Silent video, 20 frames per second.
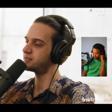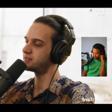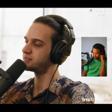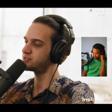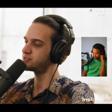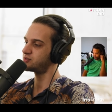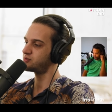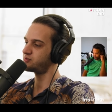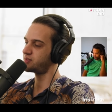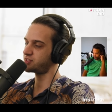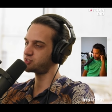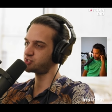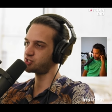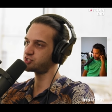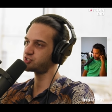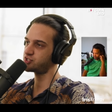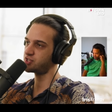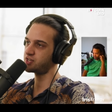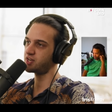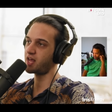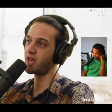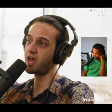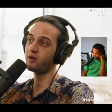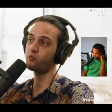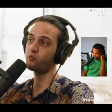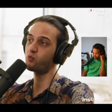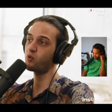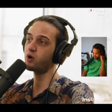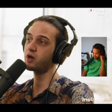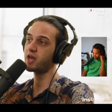So that's just
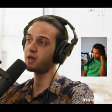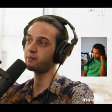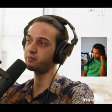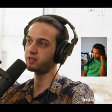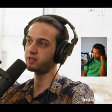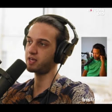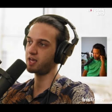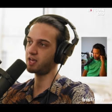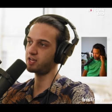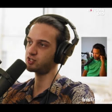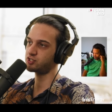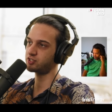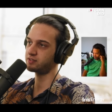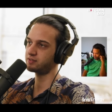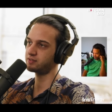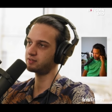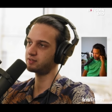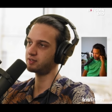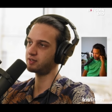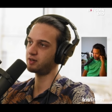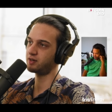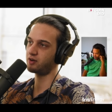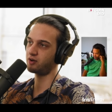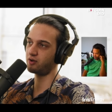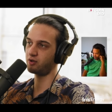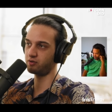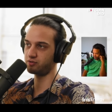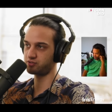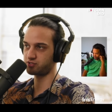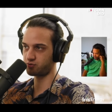one application,
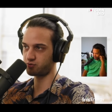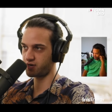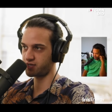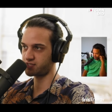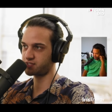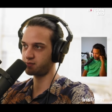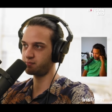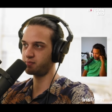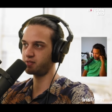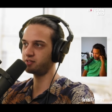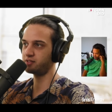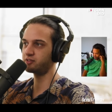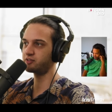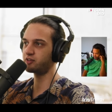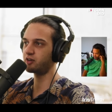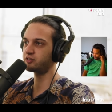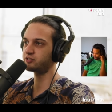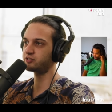also raised $1 billion.